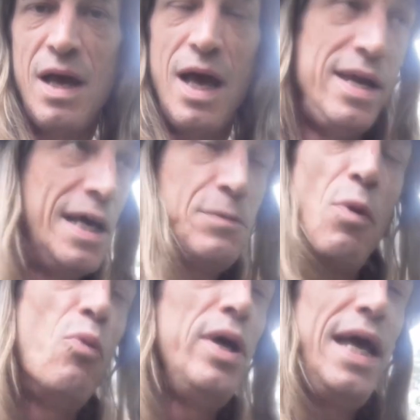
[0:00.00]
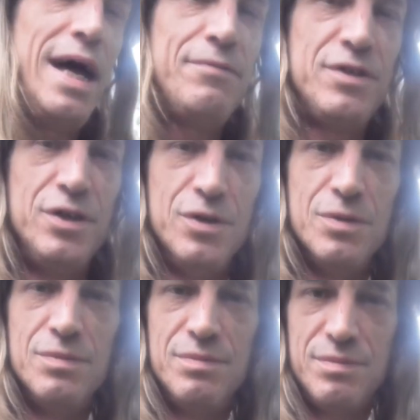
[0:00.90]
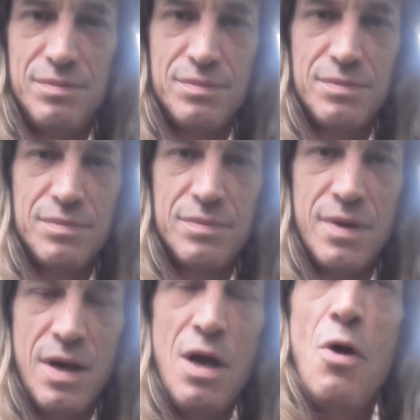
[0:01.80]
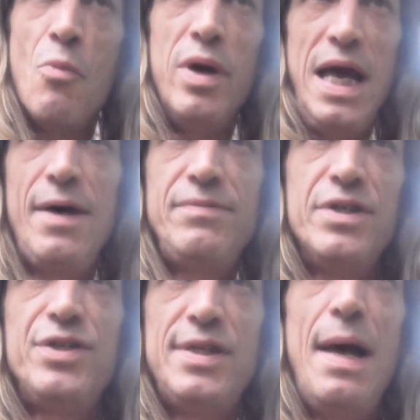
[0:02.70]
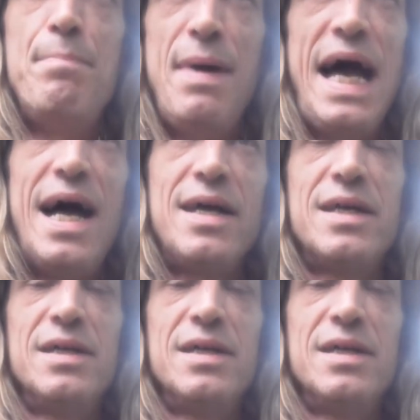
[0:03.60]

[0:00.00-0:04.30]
And that's what we have to do. We have to set back